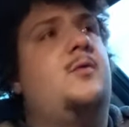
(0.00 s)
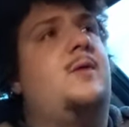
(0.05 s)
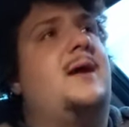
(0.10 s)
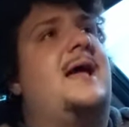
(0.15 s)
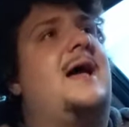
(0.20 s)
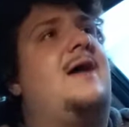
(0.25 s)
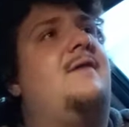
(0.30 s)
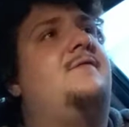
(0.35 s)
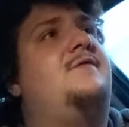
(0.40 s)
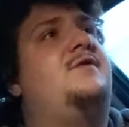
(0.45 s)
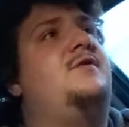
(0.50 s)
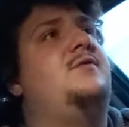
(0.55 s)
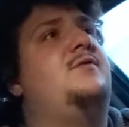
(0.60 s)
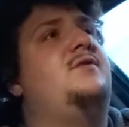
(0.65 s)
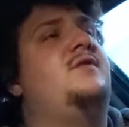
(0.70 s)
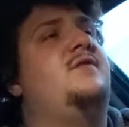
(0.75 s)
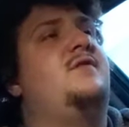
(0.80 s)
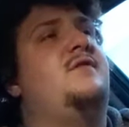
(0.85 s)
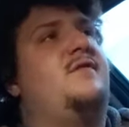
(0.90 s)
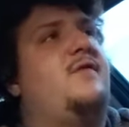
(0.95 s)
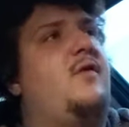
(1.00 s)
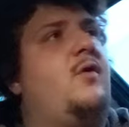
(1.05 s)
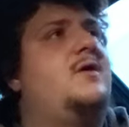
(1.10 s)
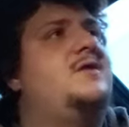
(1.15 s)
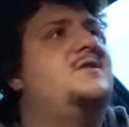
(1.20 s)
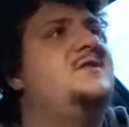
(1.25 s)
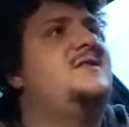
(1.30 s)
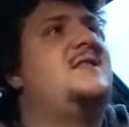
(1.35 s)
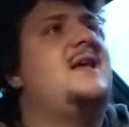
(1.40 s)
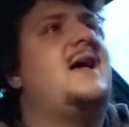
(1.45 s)
we have to
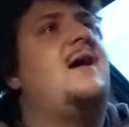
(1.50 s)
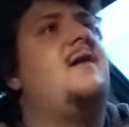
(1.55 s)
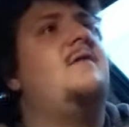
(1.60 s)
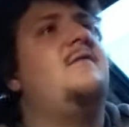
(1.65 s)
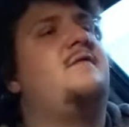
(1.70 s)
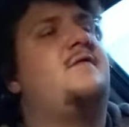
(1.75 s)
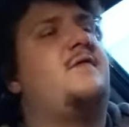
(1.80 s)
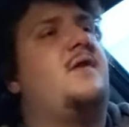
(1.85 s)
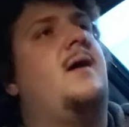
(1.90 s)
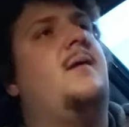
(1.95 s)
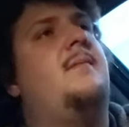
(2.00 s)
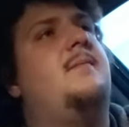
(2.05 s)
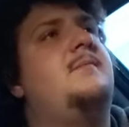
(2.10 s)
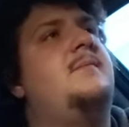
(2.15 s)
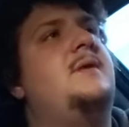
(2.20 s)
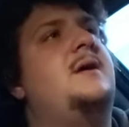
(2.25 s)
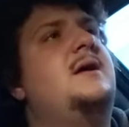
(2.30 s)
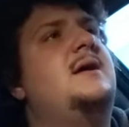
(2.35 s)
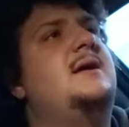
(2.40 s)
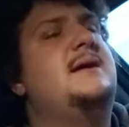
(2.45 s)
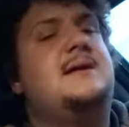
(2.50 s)
divorce that from